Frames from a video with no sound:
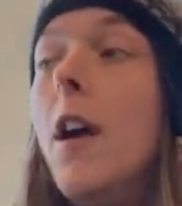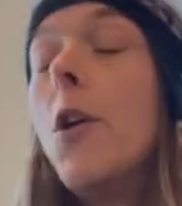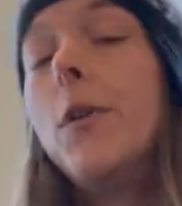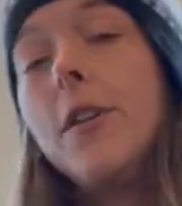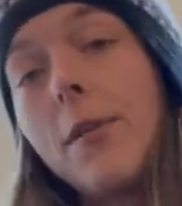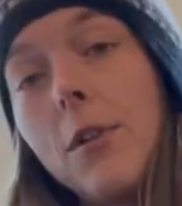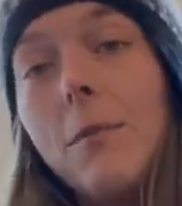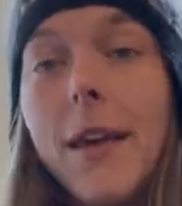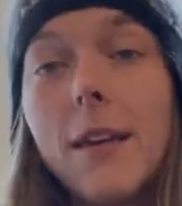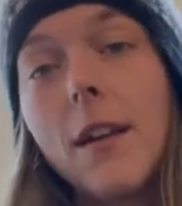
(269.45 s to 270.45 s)
We just want to
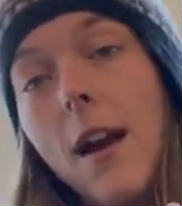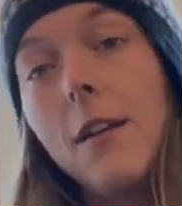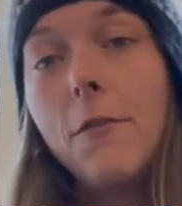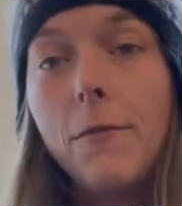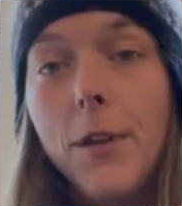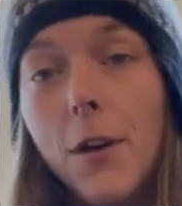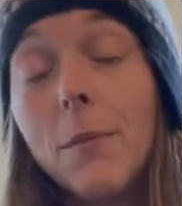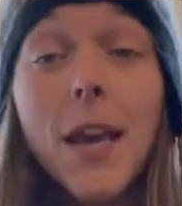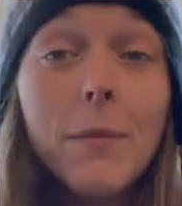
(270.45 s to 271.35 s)
make it kind of, you know, keep